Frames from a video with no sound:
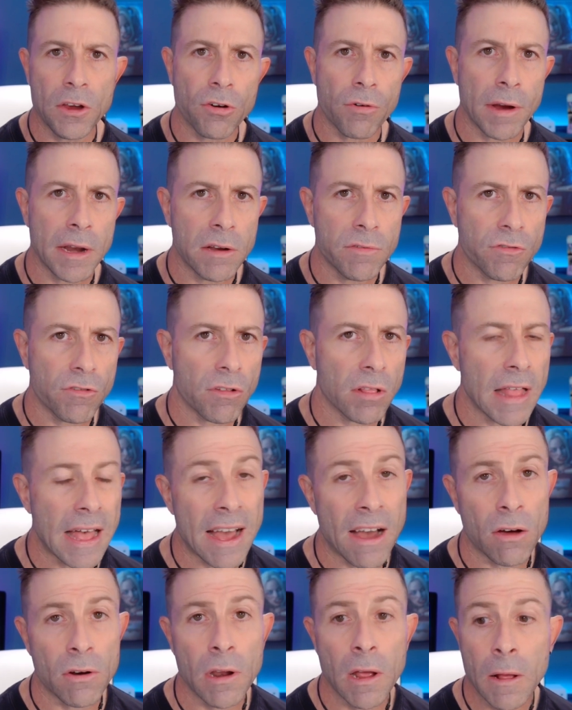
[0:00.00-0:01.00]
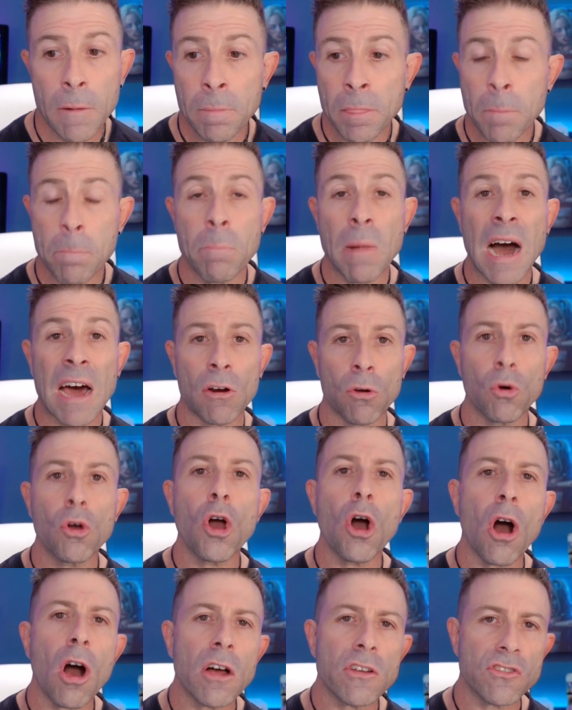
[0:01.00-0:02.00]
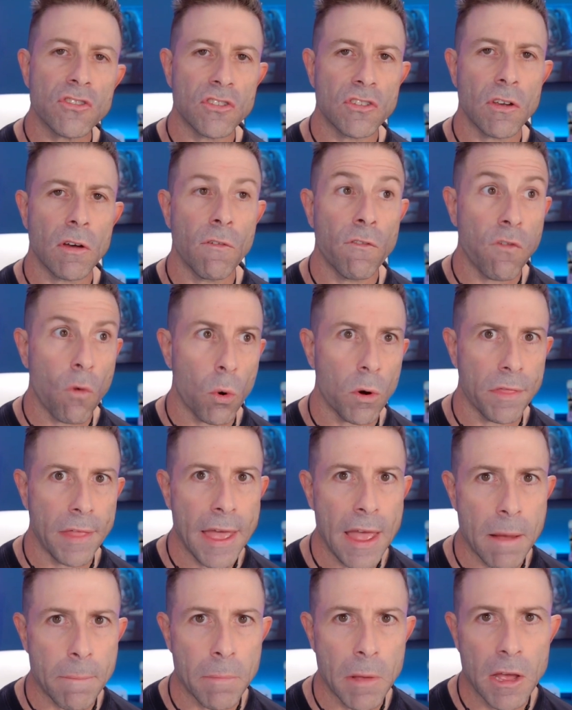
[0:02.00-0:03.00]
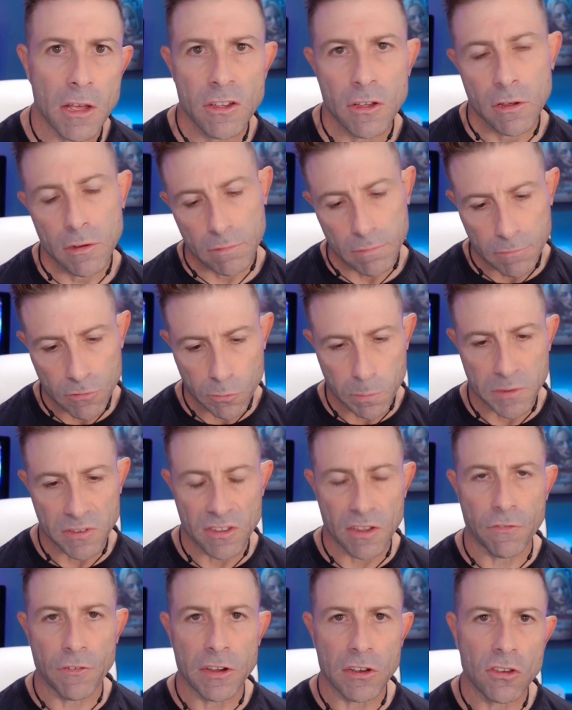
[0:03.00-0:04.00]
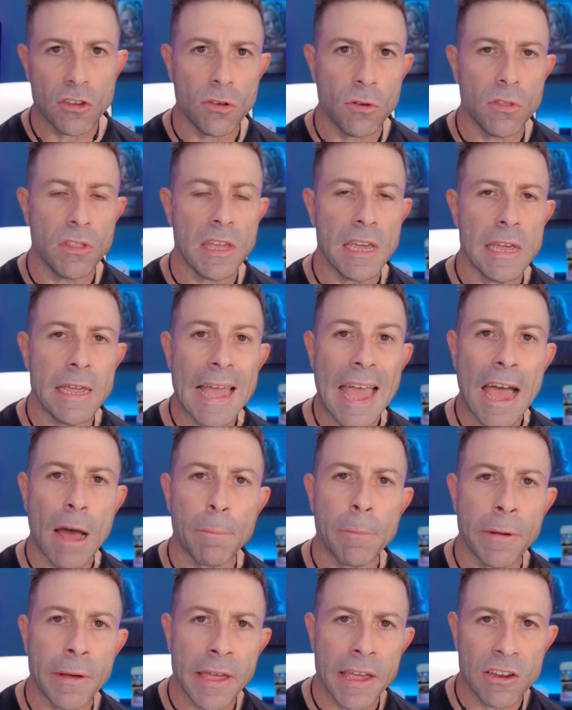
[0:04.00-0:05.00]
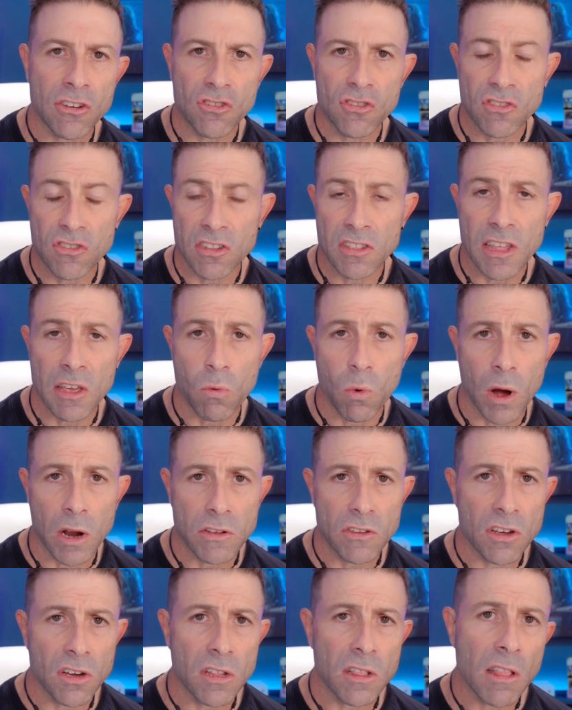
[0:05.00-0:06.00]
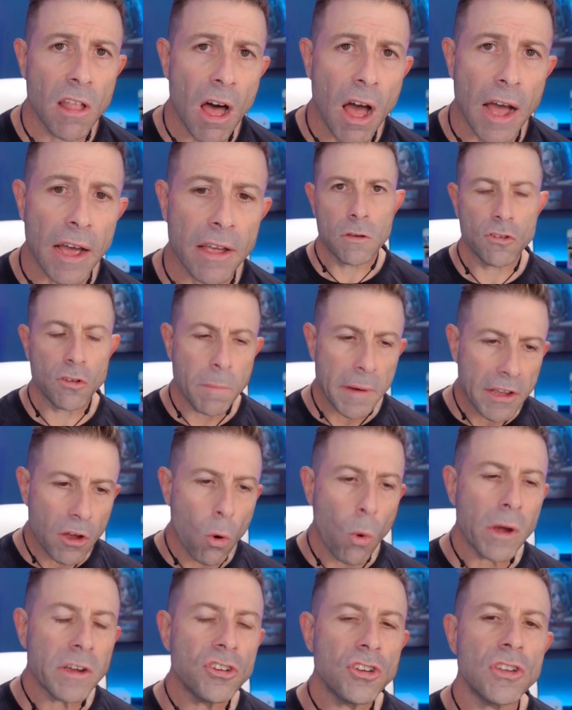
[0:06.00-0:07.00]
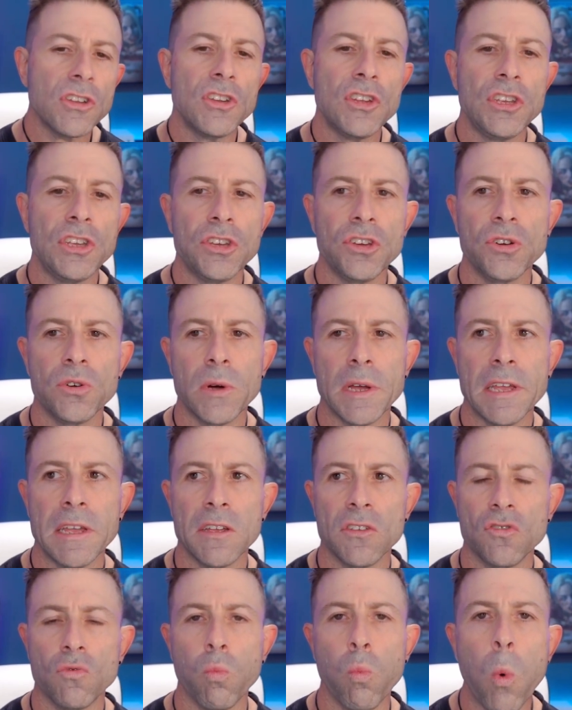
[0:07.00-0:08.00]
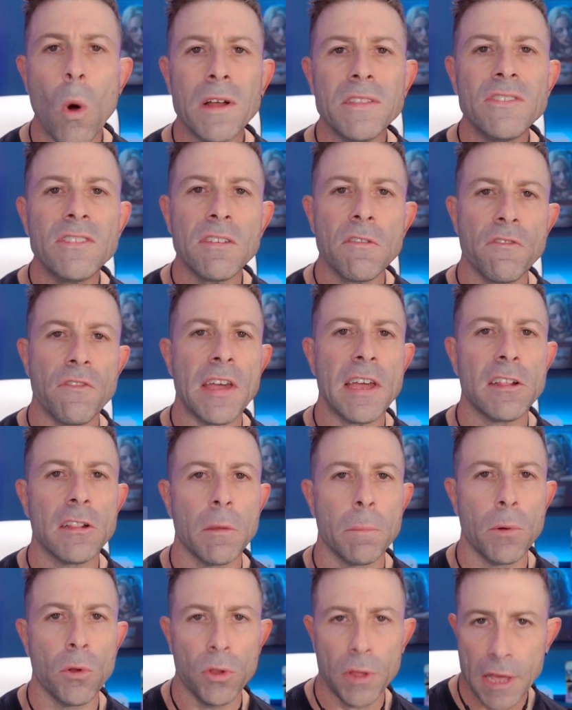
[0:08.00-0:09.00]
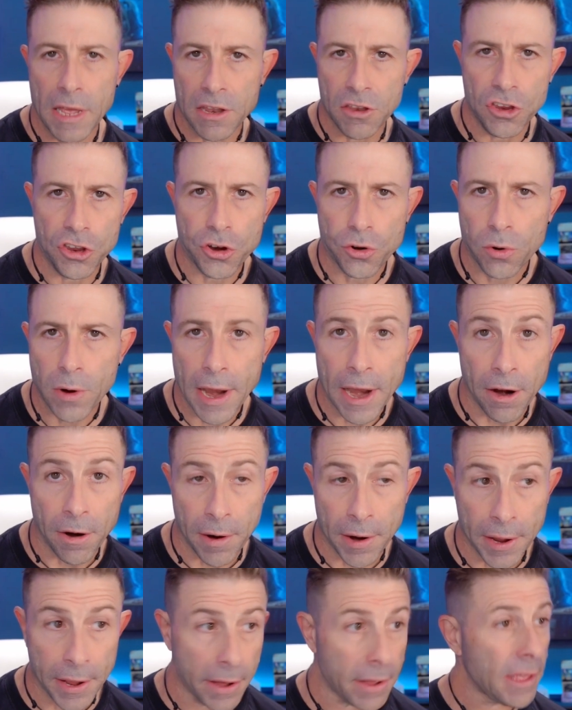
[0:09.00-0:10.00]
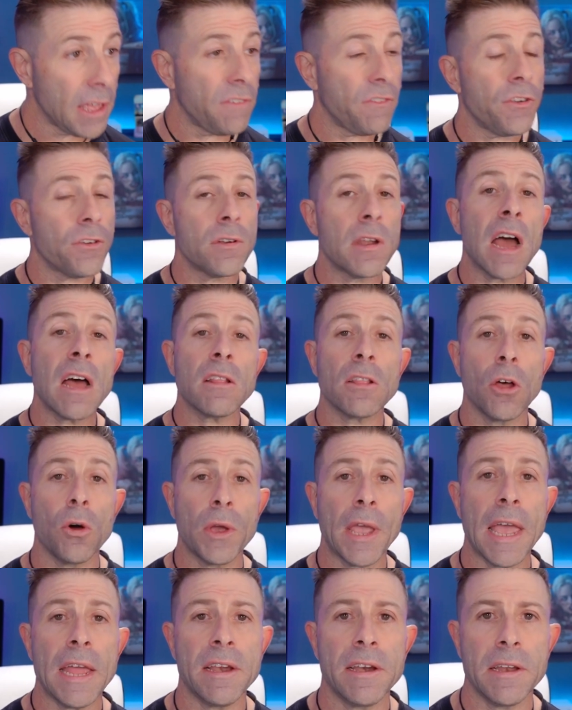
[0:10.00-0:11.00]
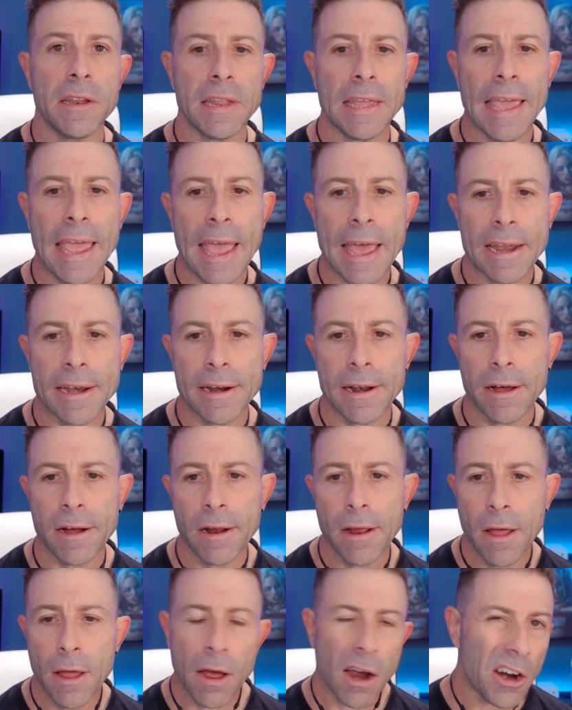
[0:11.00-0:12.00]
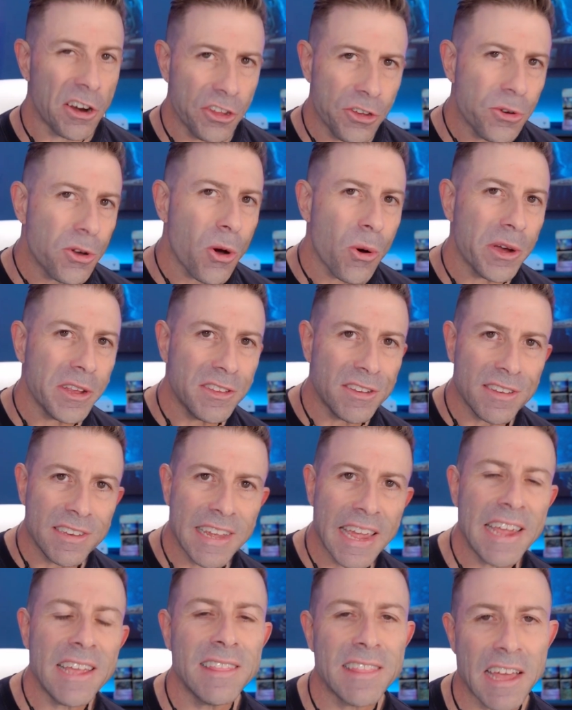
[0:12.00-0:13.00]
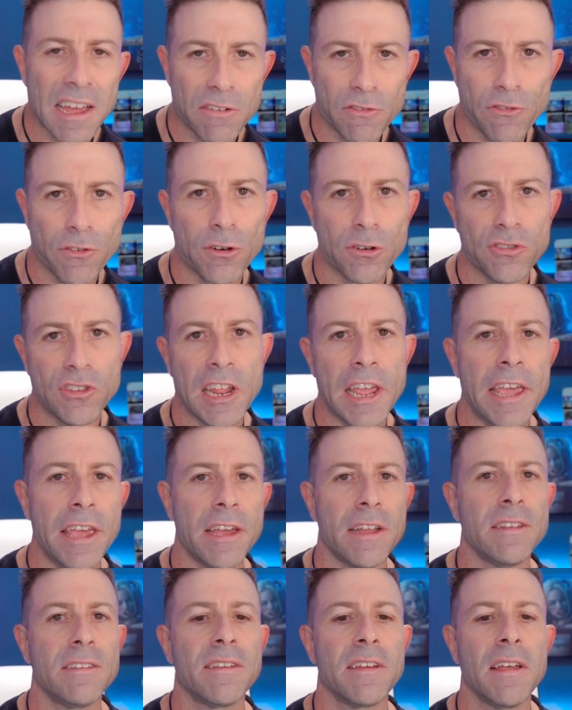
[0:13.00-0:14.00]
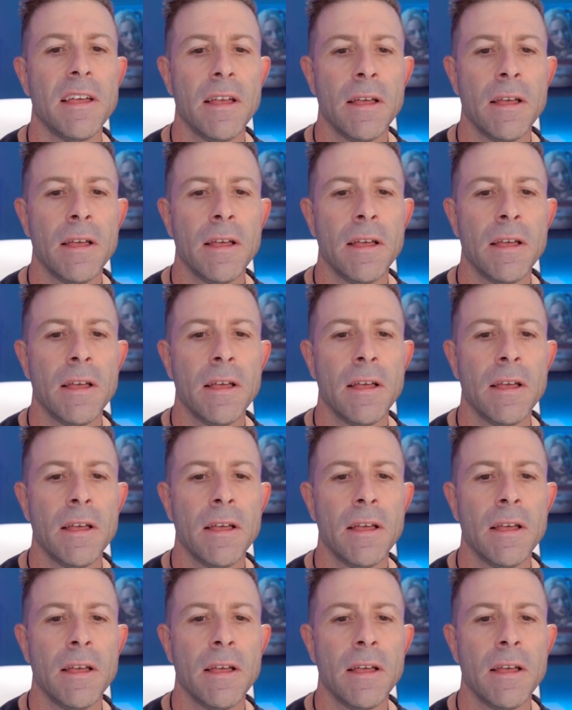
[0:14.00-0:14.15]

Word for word: Creative Cloud model costs for them, specific to the applications that they want to unlock. So my question to you is, once available in your area, if you're not located in Canada, are you going to take that first hit?